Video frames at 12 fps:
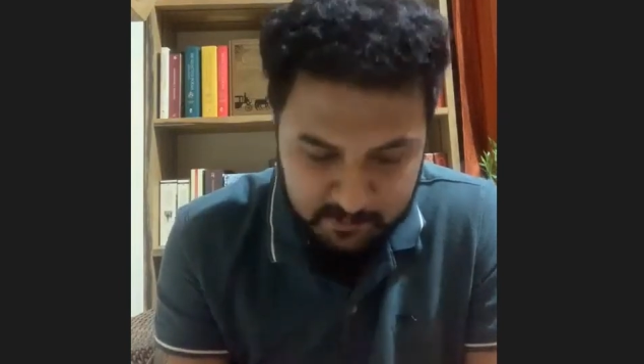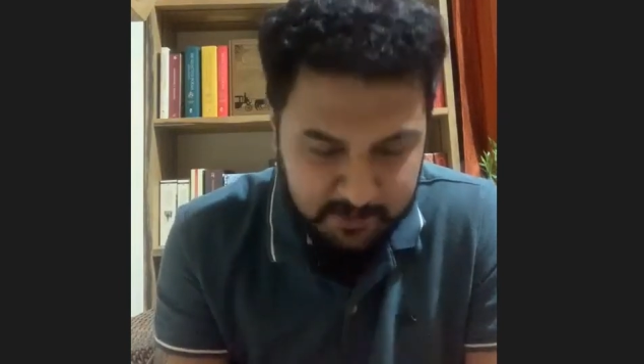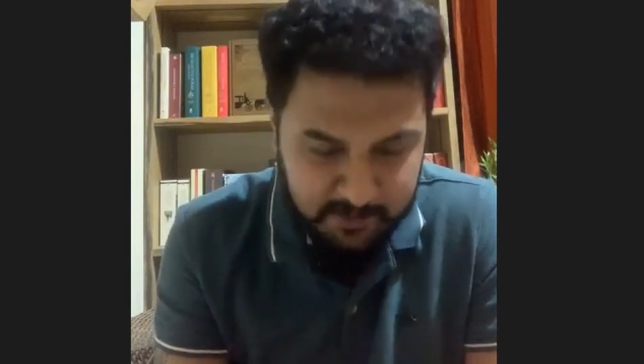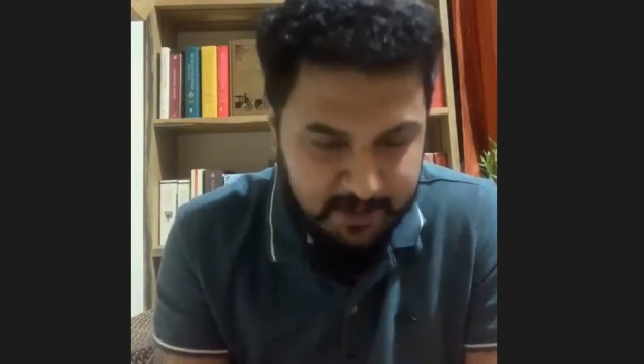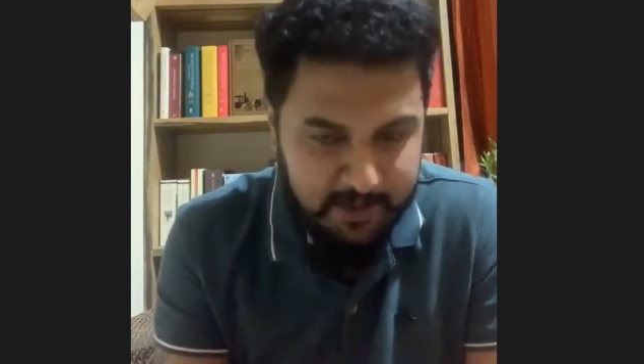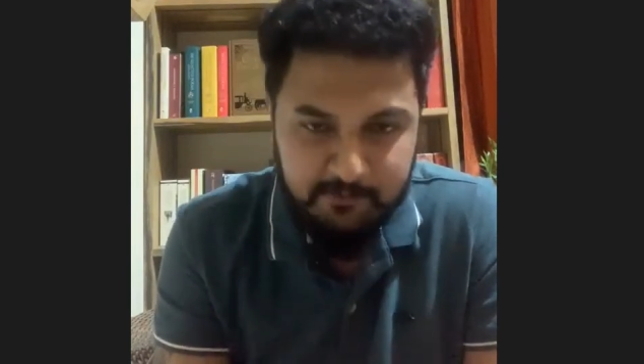
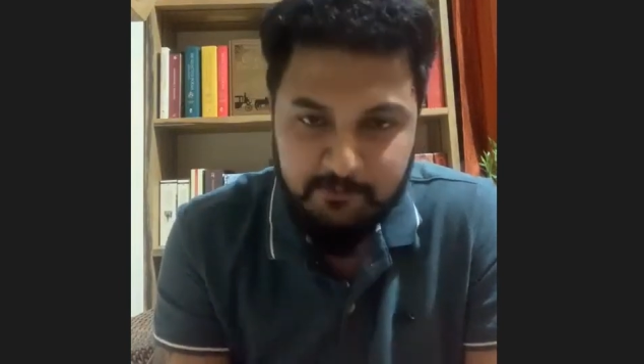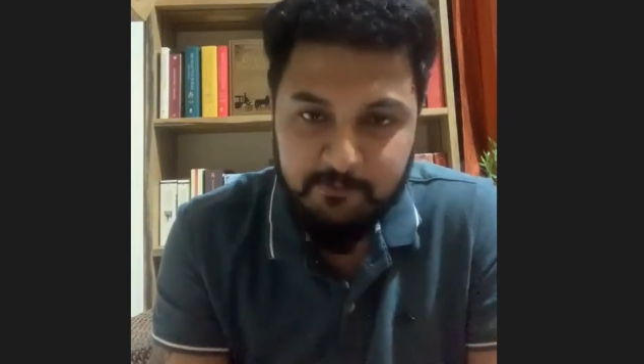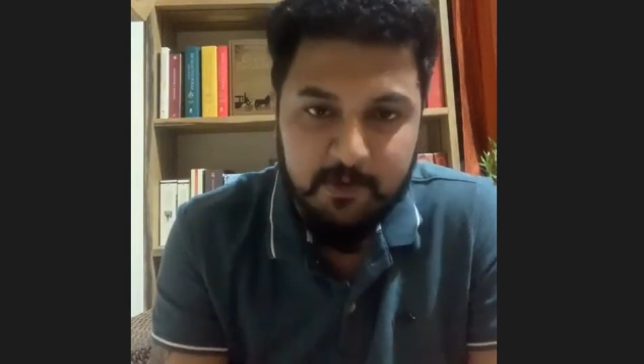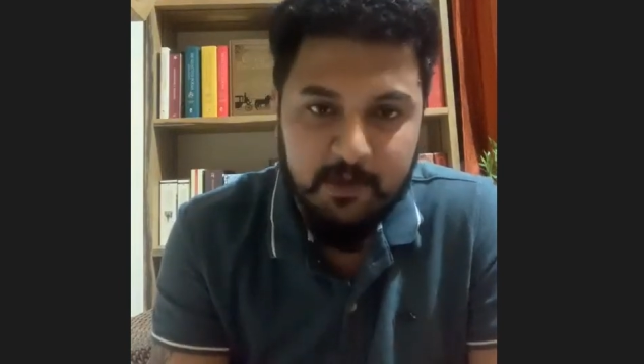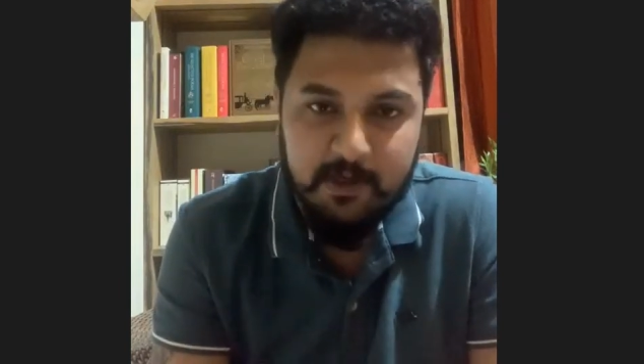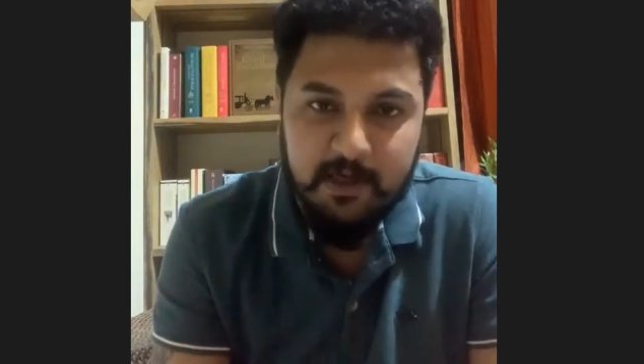like,
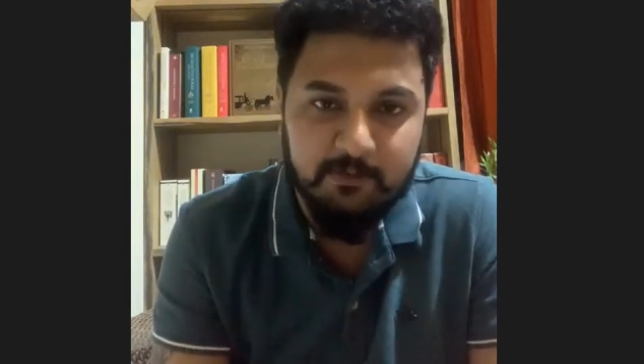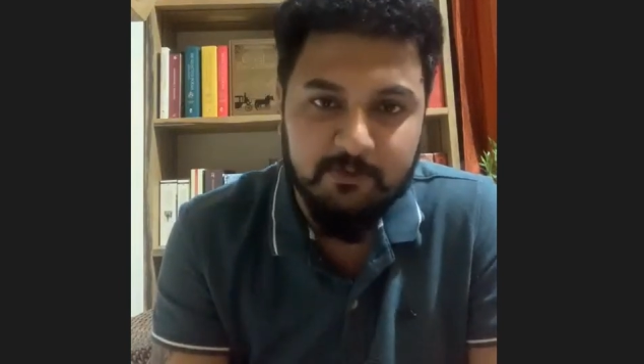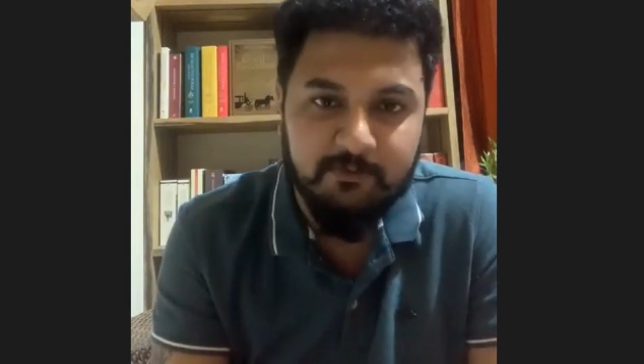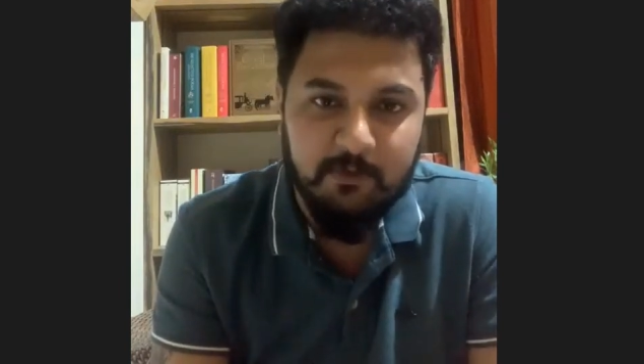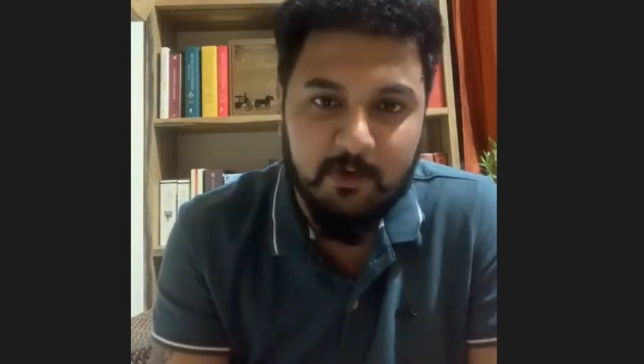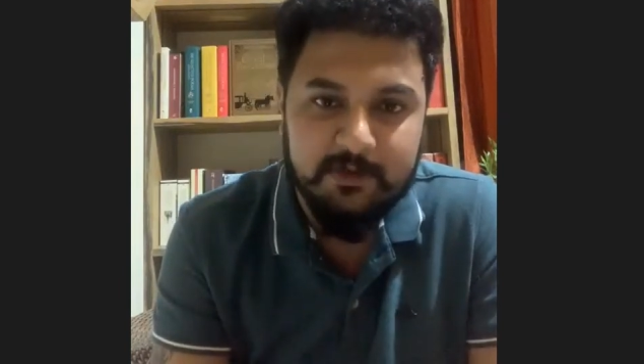out
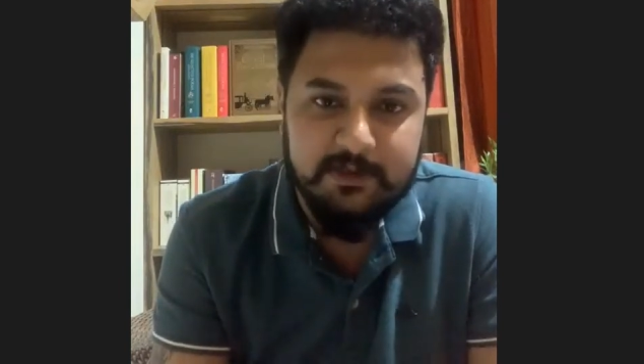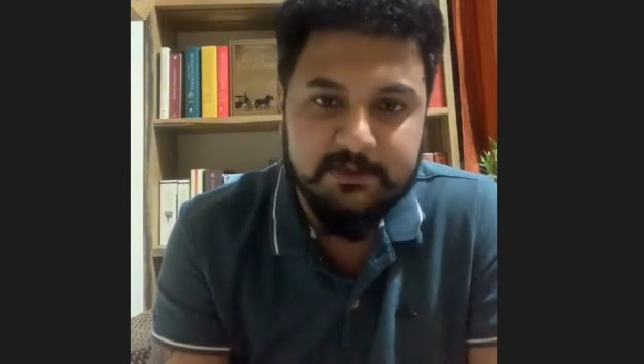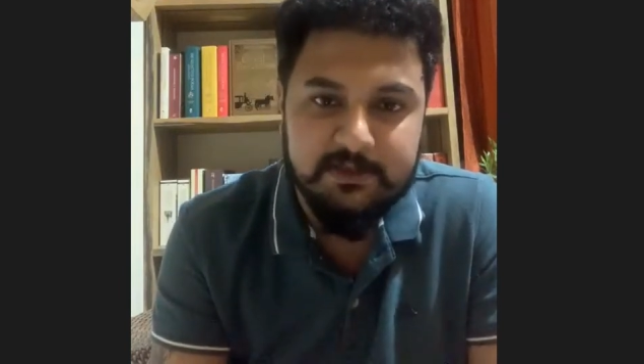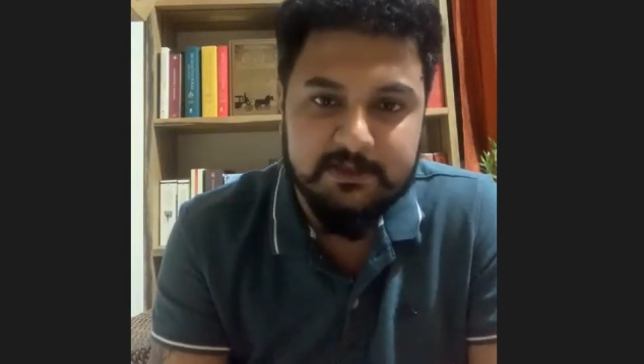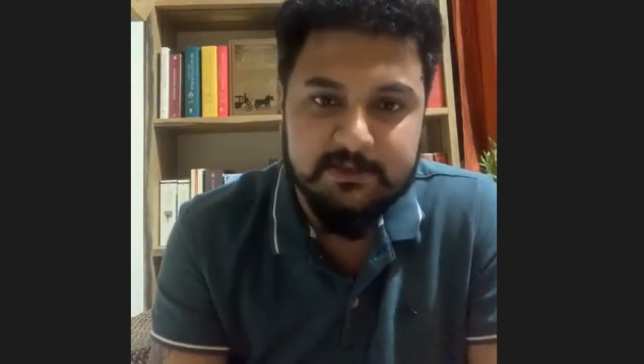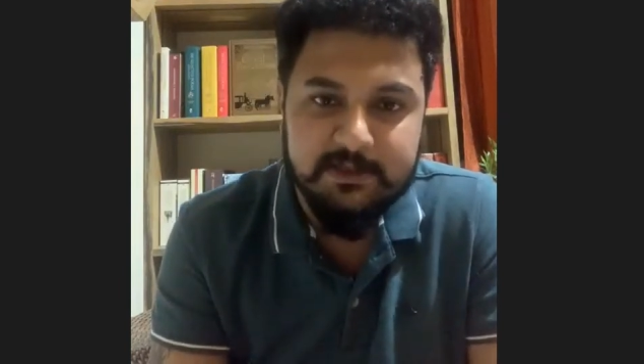of all these
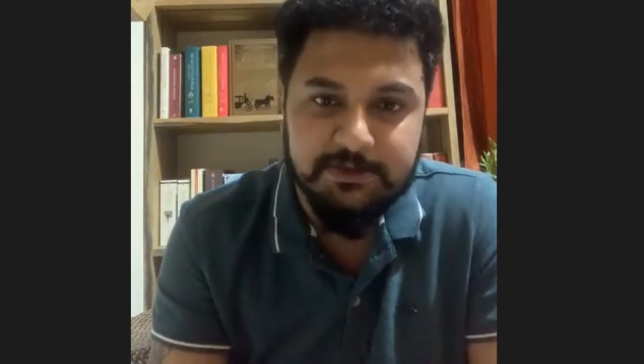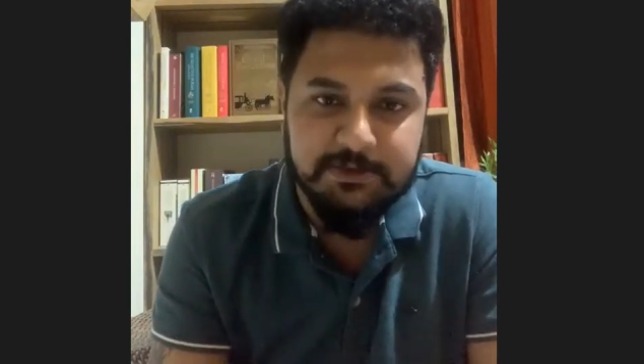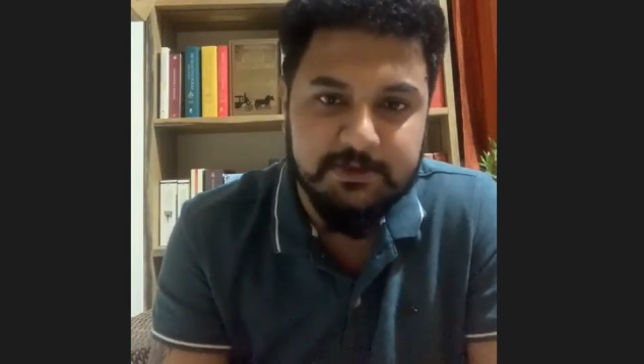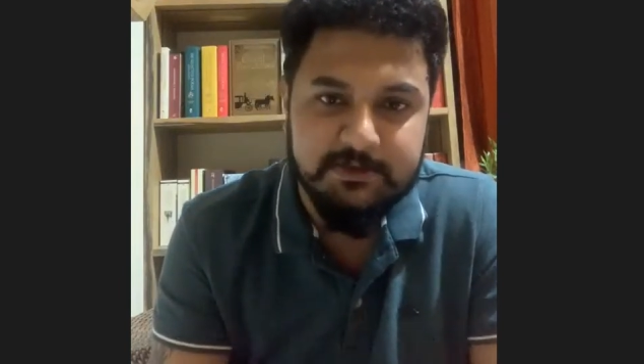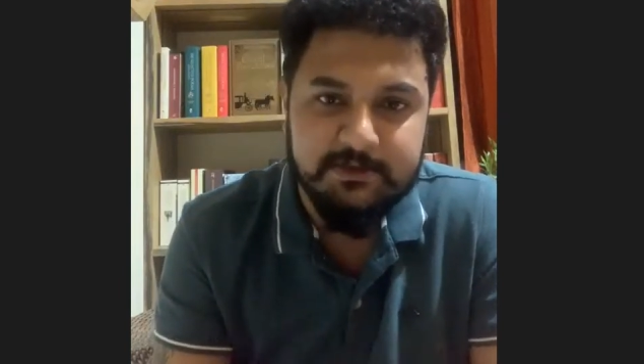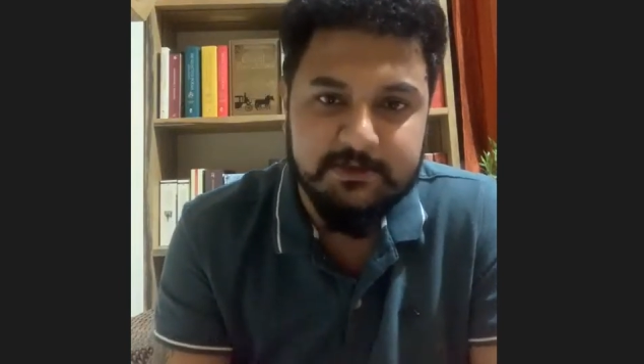
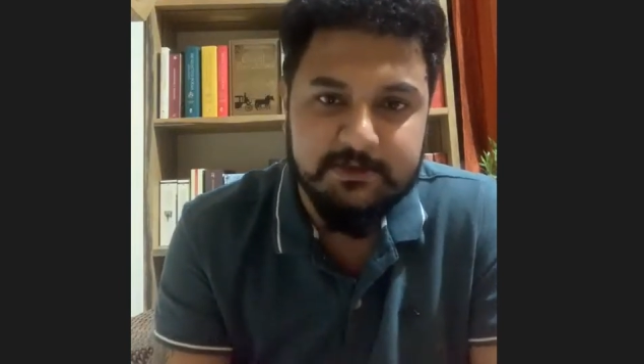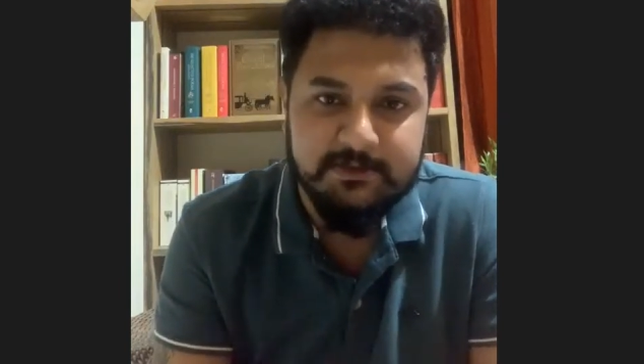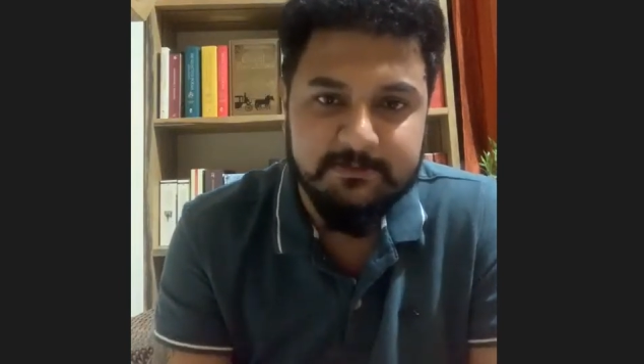discussions.